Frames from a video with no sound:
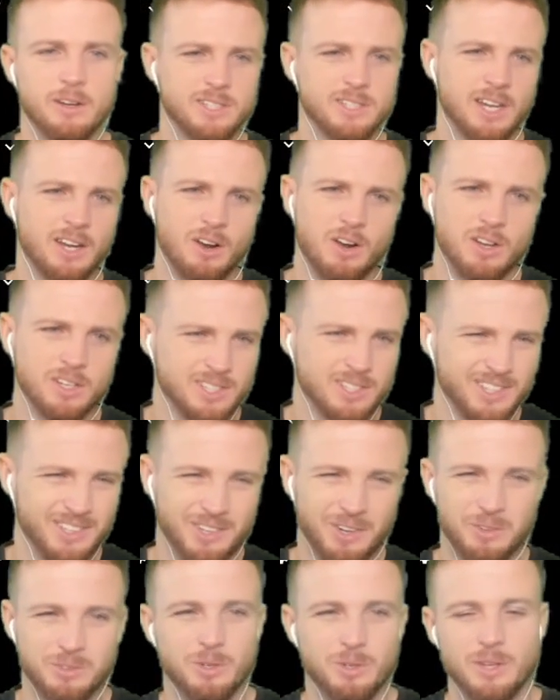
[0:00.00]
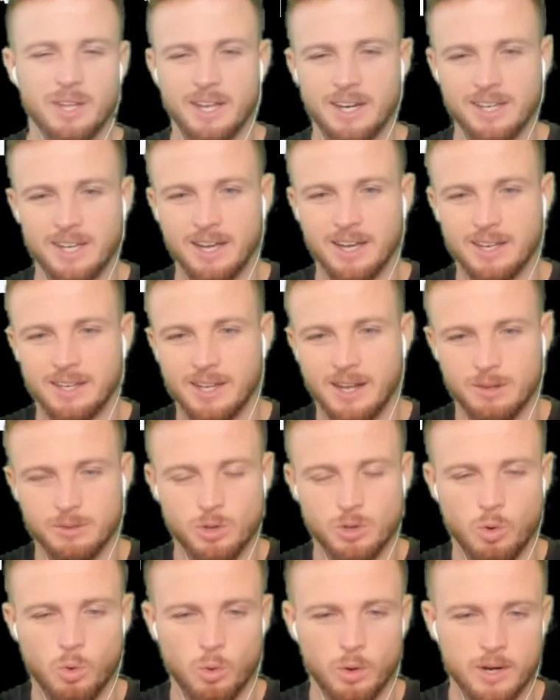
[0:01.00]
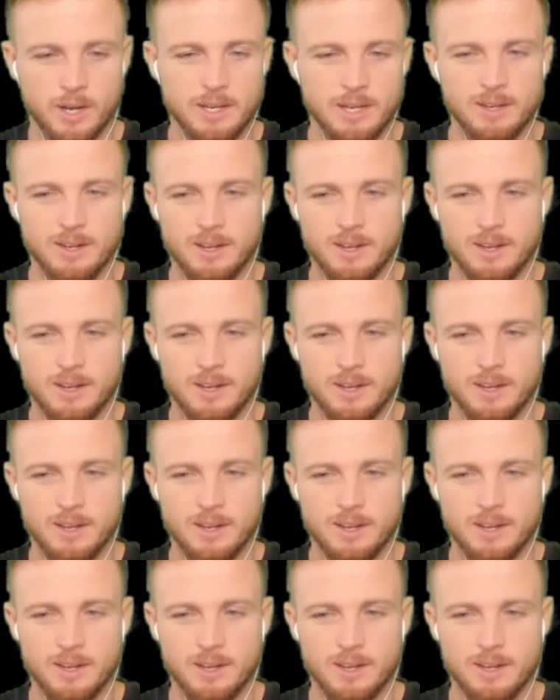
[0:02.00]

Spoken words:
Say, Austin, don't do that again. That was corny.